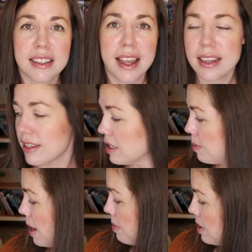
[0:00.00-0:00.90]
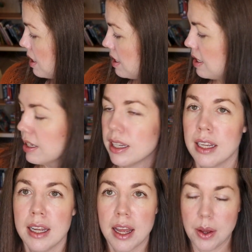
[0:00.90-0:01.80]
to like the spy books.
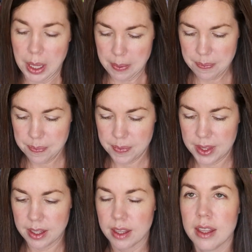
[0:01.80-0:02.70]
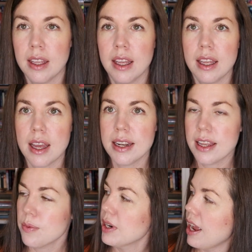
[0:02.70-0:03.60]
Okay.
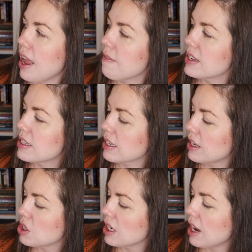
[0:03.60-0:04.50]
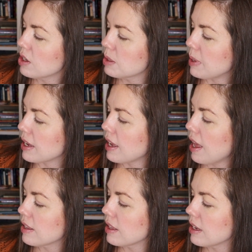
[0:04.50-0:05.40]
Another one I have is The Kitchen House by
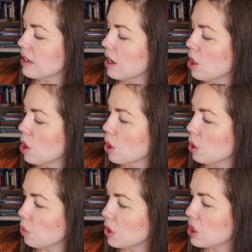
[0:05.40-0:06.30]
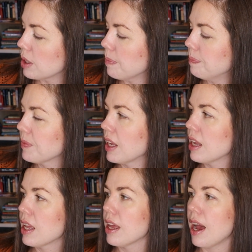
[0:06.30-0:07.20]
Kathleen Grisham.
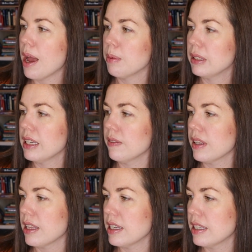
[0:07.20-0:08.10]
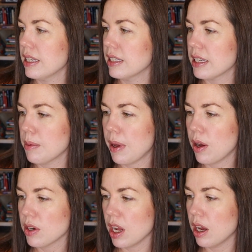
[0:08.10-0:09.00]
I believe this is
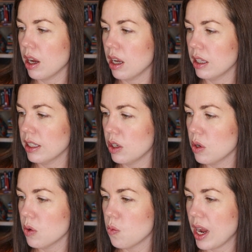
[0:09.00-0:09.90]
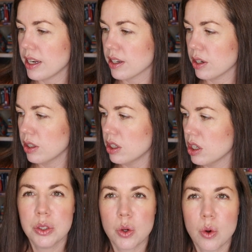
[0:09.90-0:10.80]
about a little white
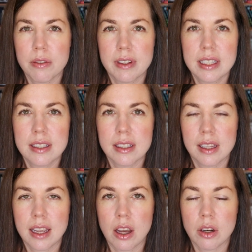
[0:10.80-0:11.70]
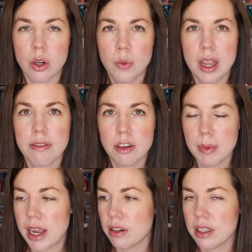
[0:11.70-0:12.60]
girl who's orphaned, like on her way from
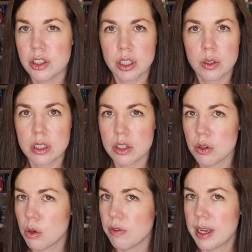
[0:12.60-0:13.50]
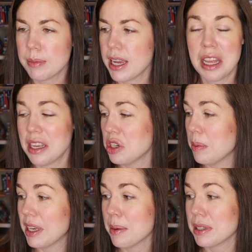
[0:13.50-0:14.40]
Ireland. She loses her whole family, and then
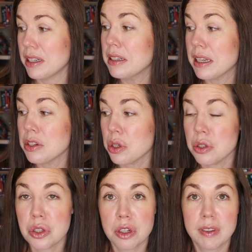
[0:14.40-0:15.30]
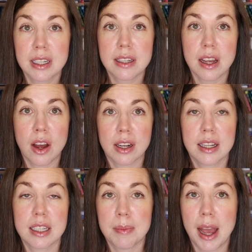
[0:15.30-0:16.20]
she becomes an indentured servant on
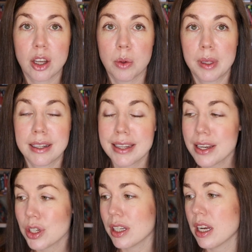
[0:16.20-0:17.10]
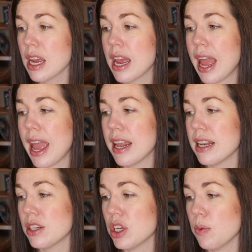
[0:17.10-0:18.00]
a tobacco plantation.
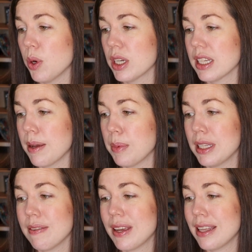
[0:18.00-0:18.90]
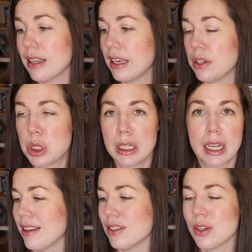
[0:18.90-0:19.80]
And she works, I believe, in the kitchen.
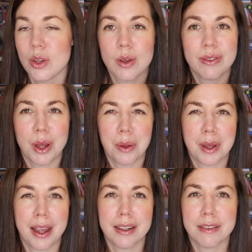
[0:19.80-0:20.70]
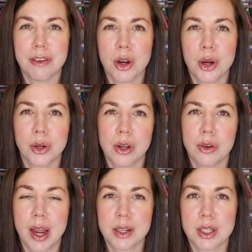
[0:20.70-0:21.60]
And so you follow kind of her
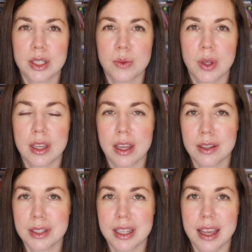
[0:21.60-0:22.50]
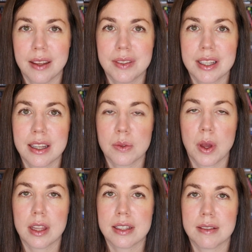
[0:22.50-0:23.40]
interactions with the other slaves as
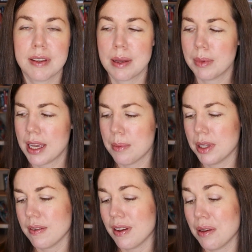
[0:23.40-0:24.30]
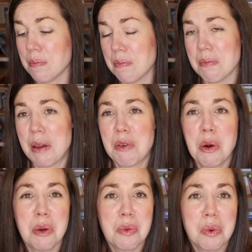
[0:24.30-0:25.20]
well as the family, I believe. I've
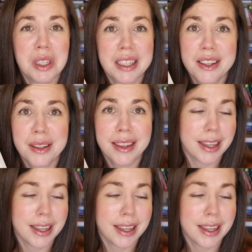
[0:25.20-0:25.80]
heard really good